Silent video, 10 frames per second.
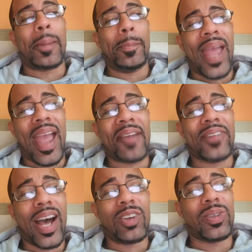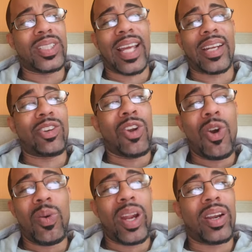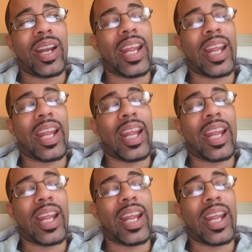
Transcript: like mad followers out of nowhere.